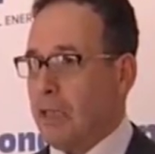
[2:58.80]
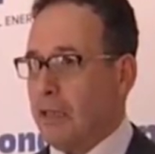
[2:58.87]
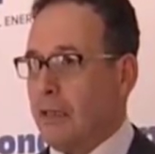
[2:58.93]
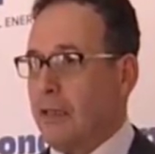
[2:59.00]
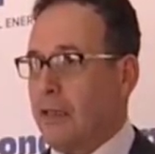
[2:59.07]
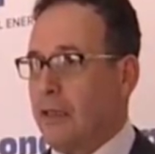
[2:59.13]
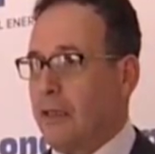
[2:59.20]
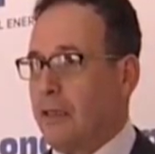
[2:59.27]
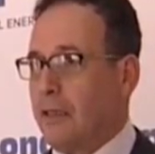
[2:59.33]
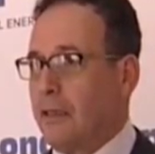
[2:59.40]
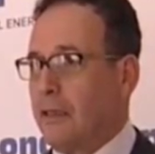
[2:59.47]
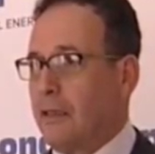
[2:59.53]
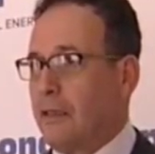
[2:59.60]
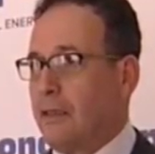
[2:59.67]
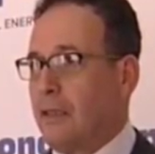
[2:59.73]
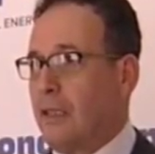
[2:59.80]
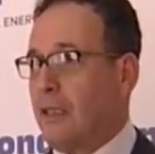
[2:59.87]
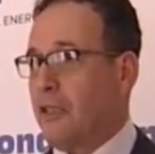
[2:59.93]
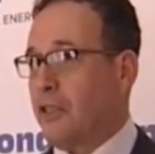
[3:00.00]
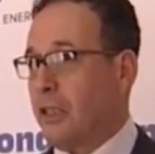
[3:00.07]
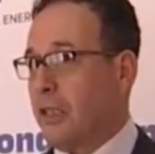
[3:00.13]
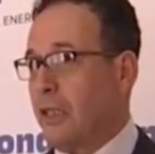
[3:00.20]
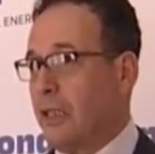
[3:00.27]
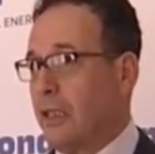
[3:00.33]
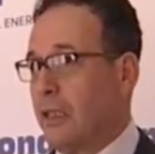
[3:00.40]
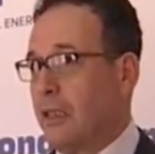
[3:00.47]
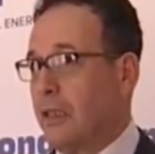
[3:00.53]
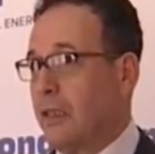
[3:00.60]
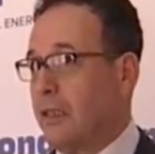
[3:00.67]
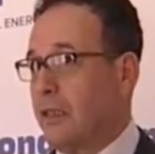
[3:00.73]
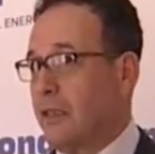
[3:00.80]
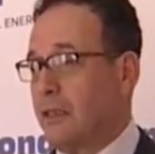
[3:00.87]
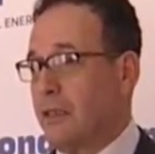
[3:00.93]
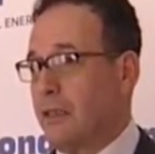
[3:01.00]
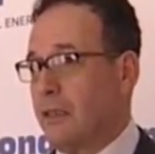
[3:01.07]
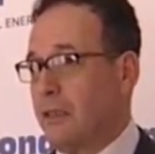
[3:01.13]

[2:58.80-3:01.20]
But uh, Algeria is